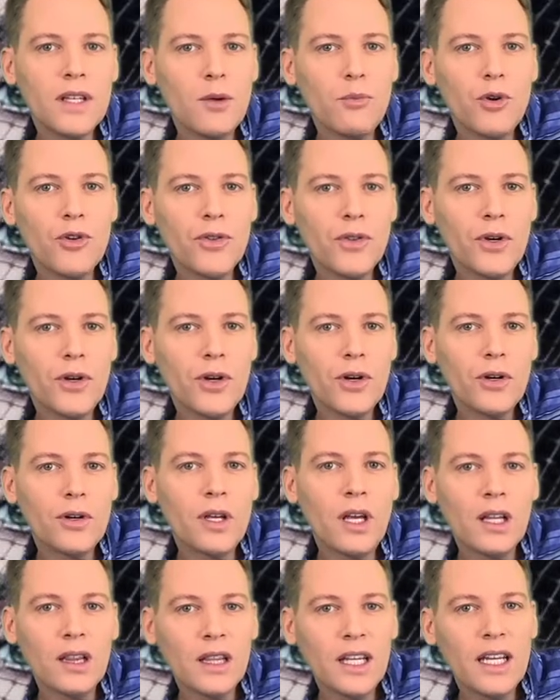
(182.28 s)
3rd,
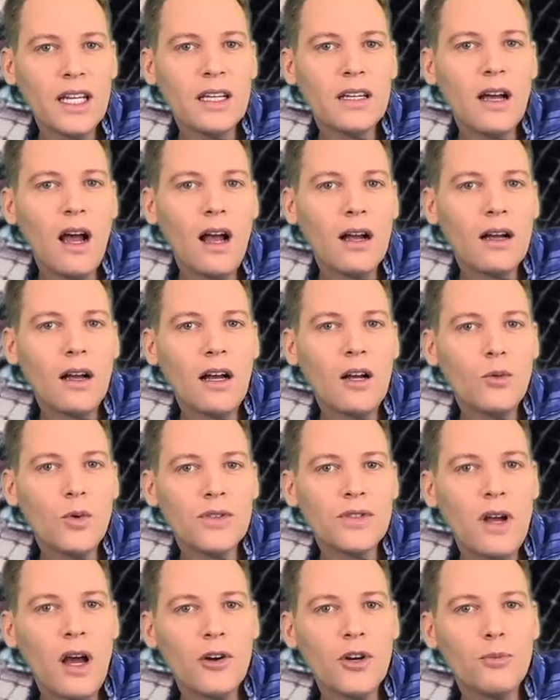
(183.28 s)
Lady Gaga was
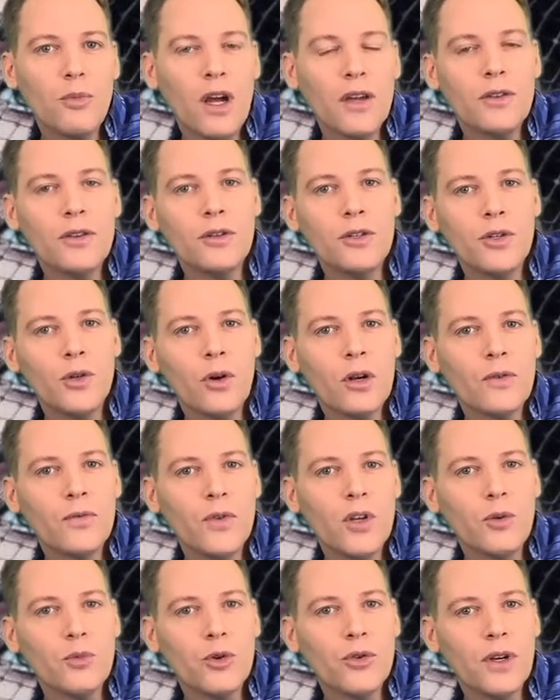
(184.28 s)
honored by the New York
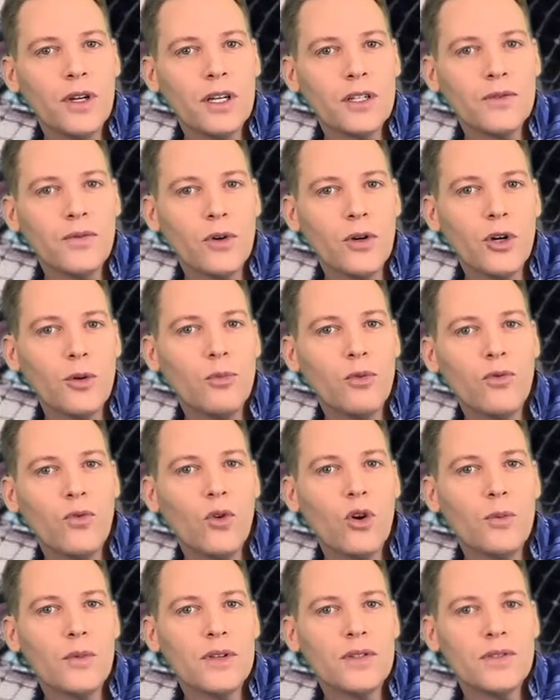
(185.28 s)
Film Critics for her
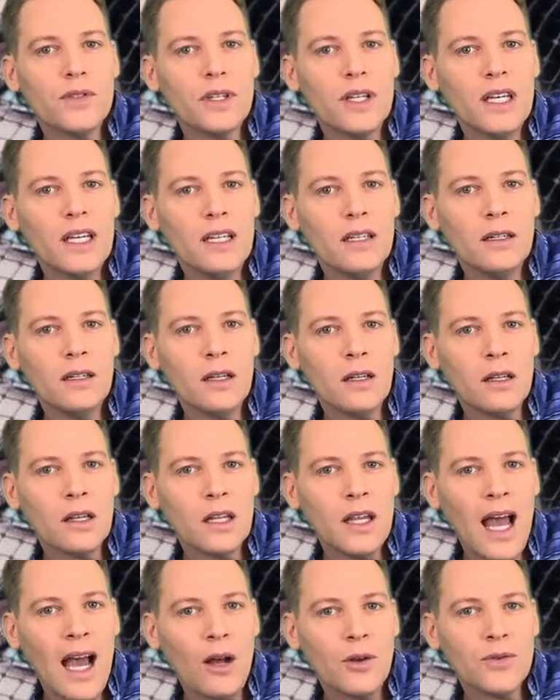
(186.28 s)
performance in
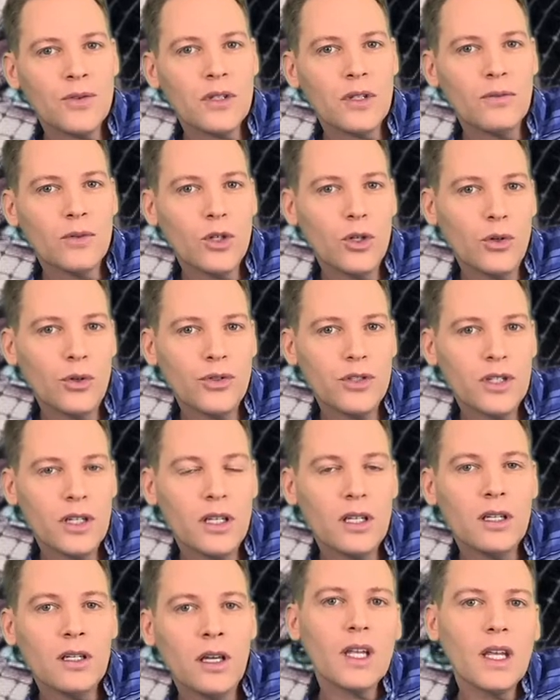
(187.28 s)
House of
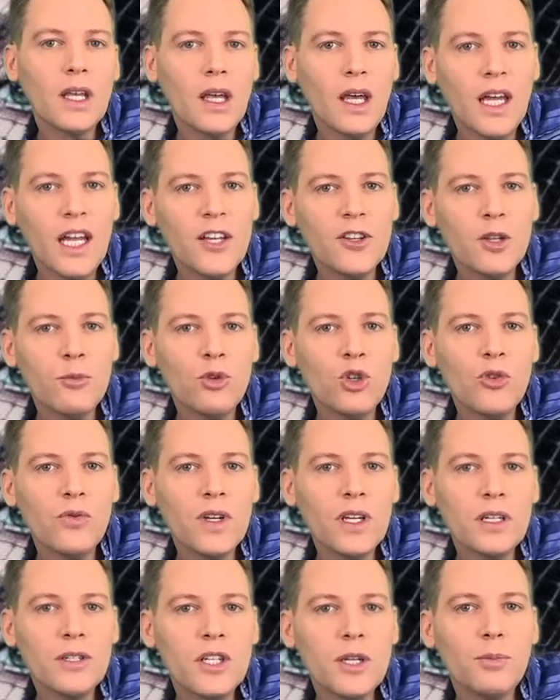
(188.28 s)
Gucci. In the movie,
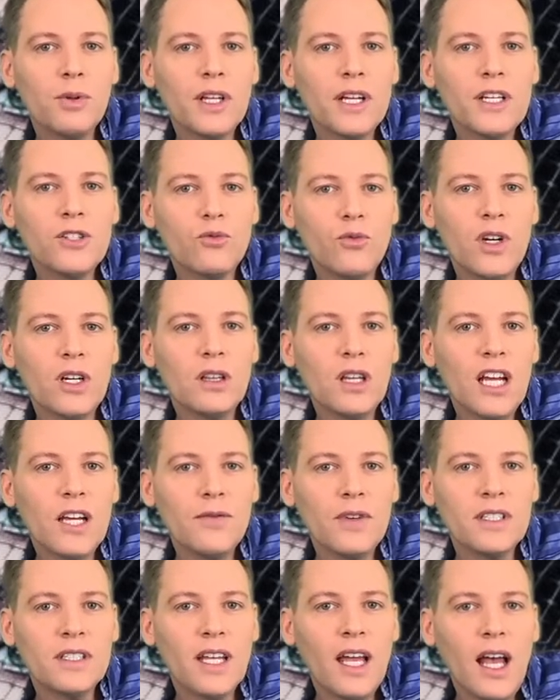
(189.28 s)
she plays real-life
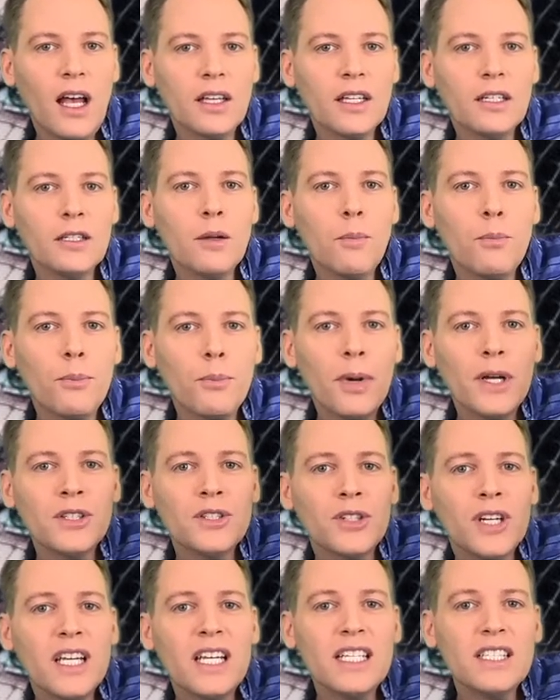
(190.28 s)
Italian
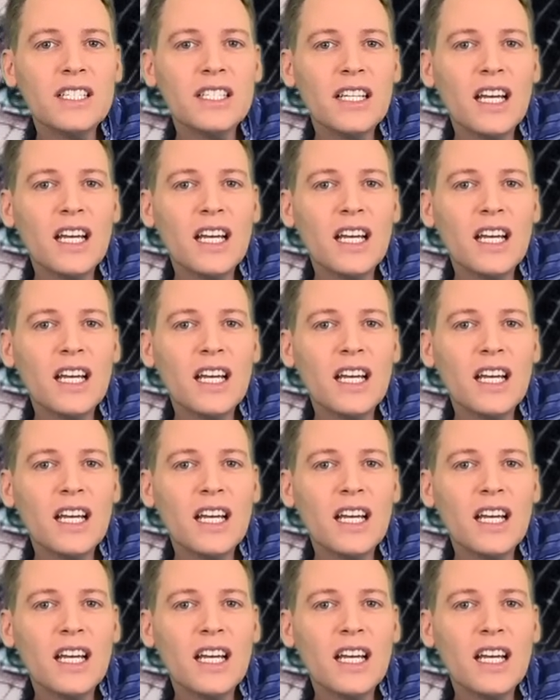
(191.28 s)
Patrizia